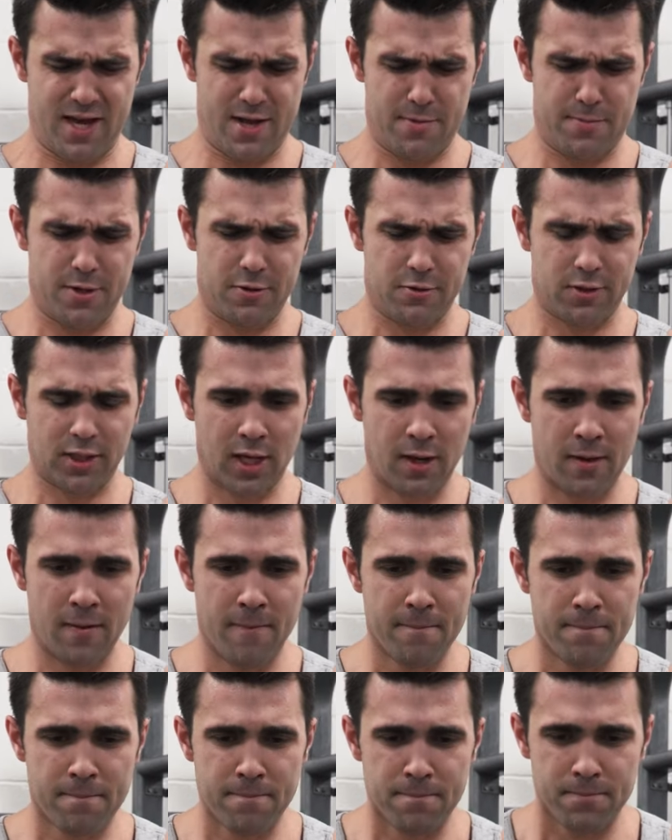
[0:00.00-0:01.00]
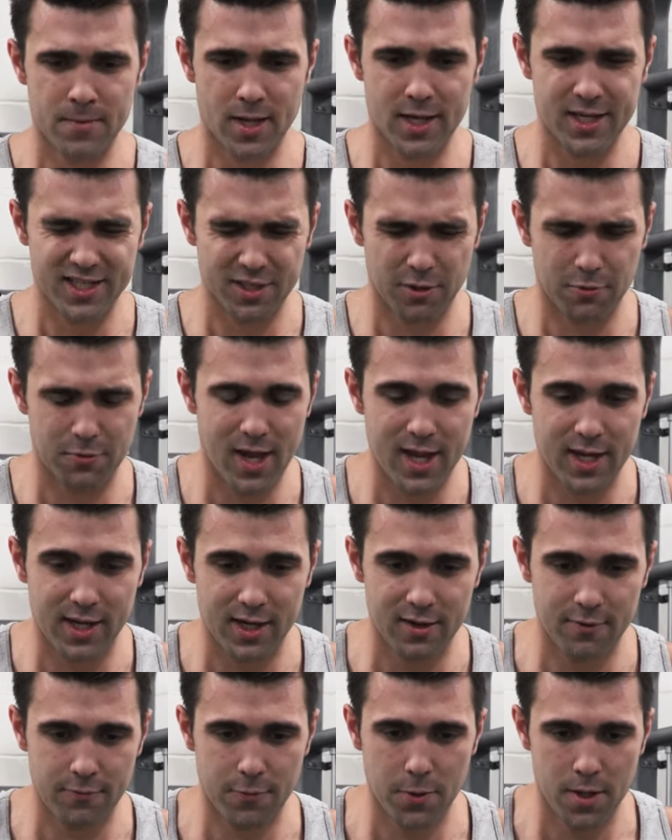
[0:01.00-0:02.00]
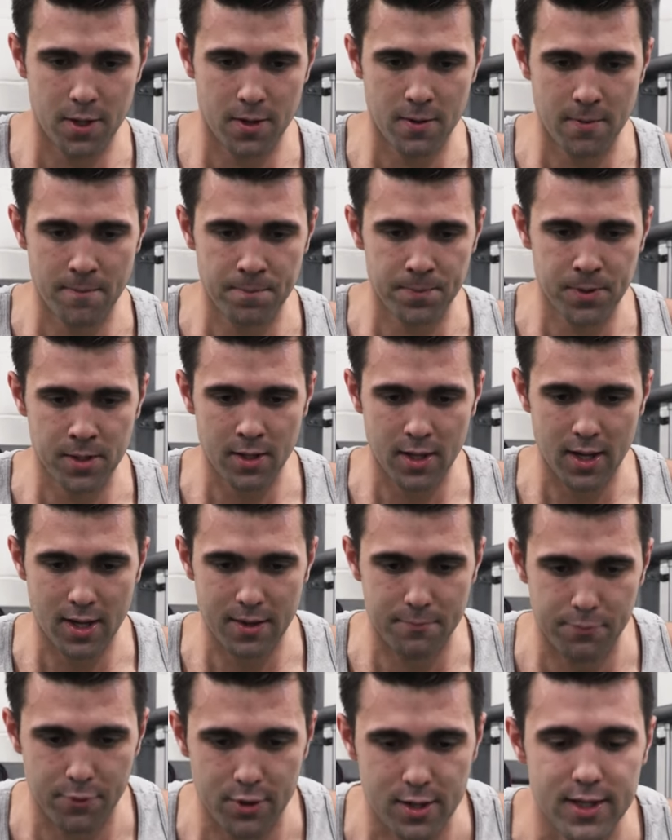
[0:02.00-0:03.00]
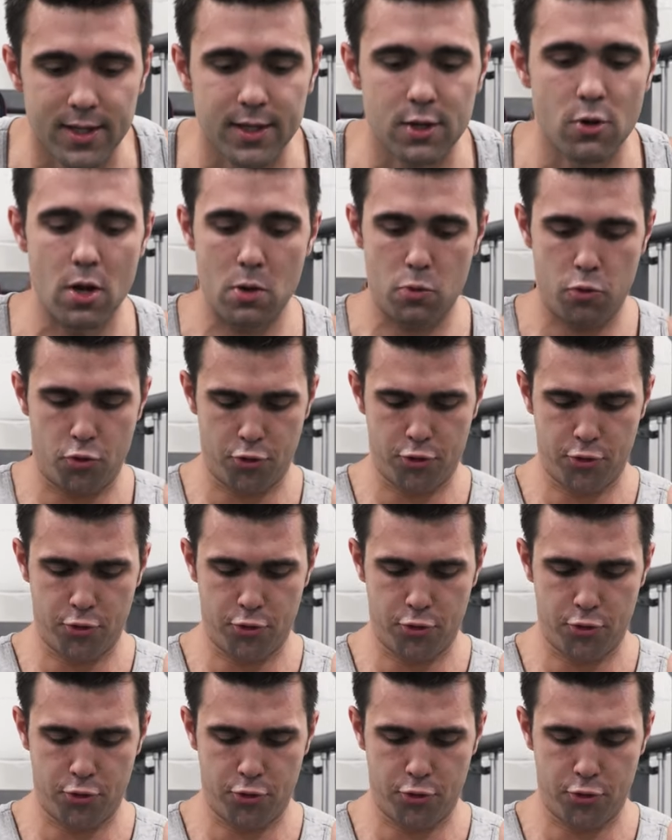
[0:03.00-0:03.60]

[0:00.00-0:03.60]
elbows, nice slow negative, and breathe into it.